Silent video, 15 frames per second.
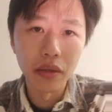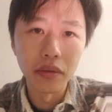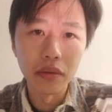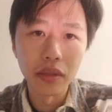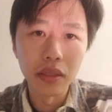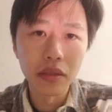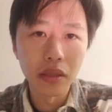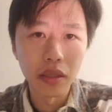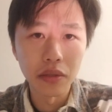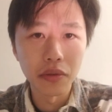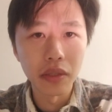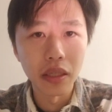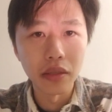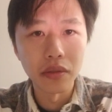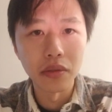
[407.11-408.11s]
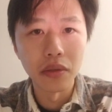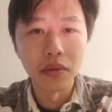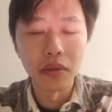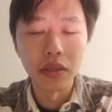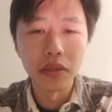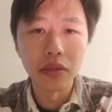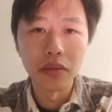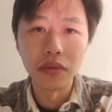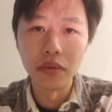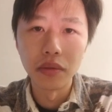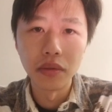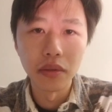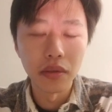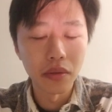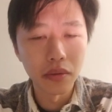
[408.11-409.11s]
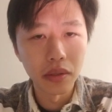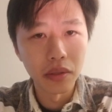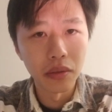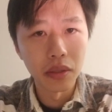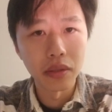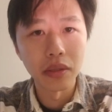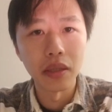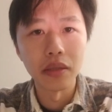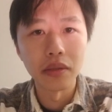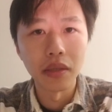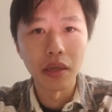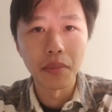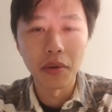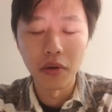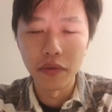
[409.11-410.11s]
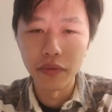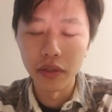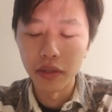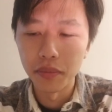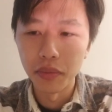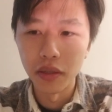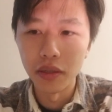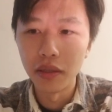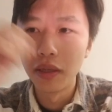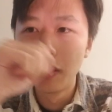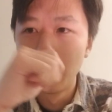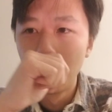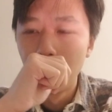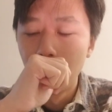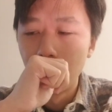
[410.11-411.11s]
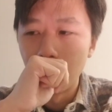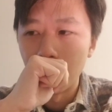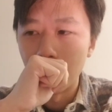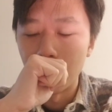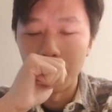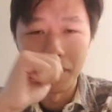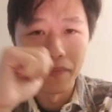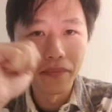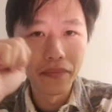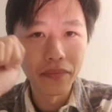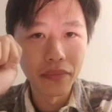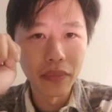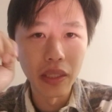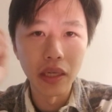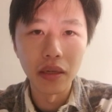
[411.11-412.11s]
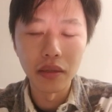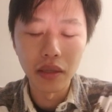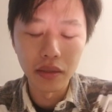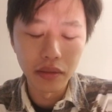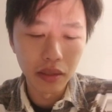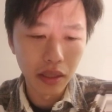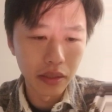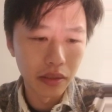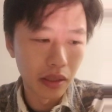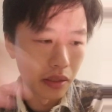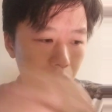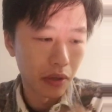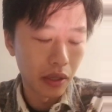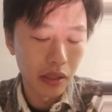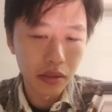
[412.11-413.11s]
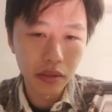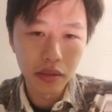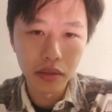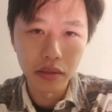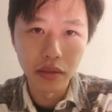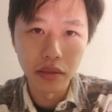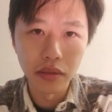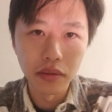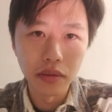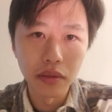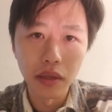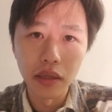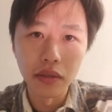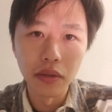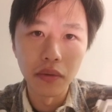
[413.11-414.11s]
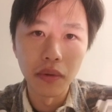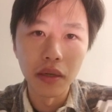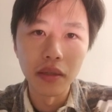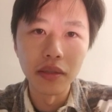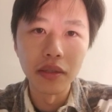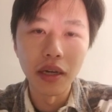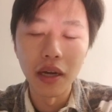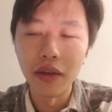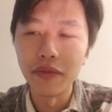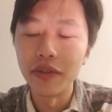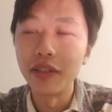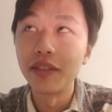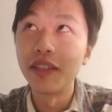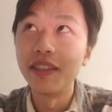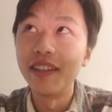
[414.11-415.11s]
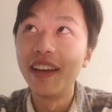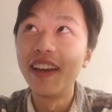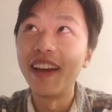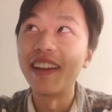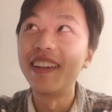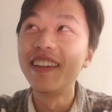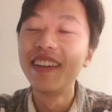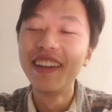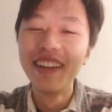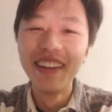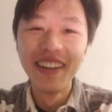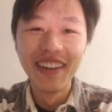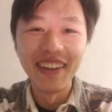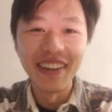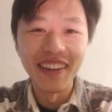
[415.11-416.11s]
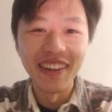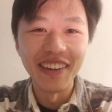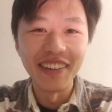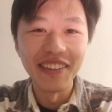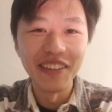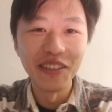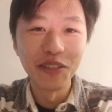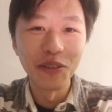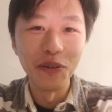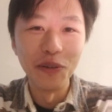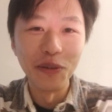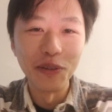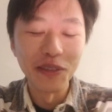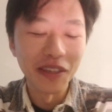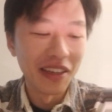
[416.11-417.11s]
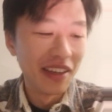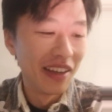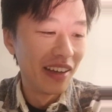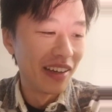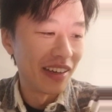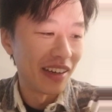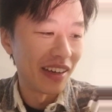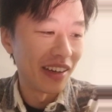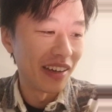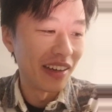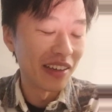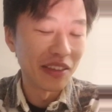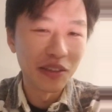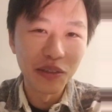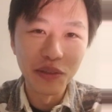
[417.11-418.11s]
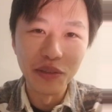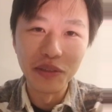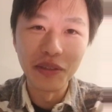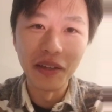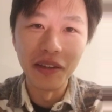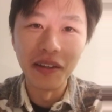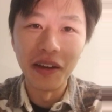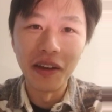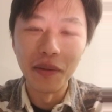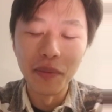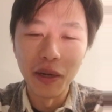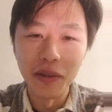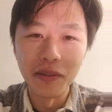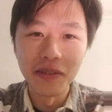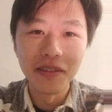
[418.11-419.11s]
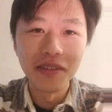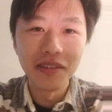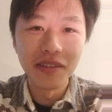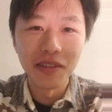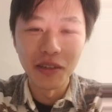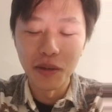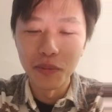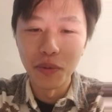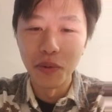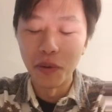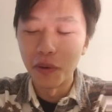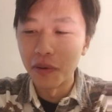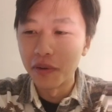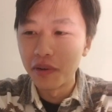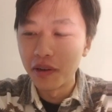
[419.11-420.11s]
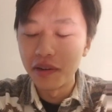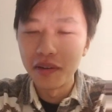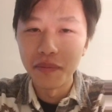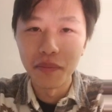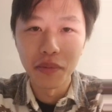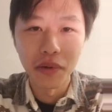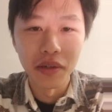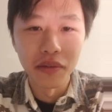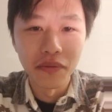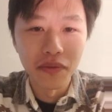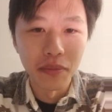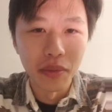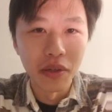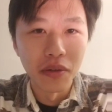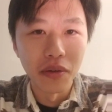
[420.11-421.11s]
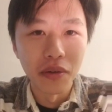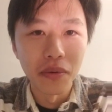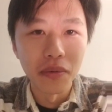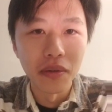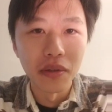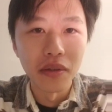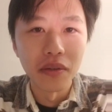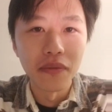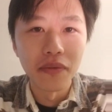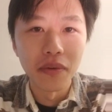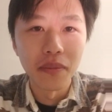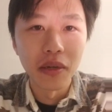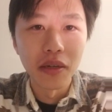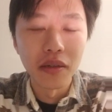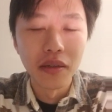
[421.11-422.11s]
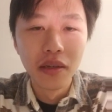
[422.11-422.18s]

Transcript: each country has its own issues. The USA is not perfect, but yeah, I digress because I don't want to dive into that issue because I could say a lot about Singapore. I'm pretty familiar with it from my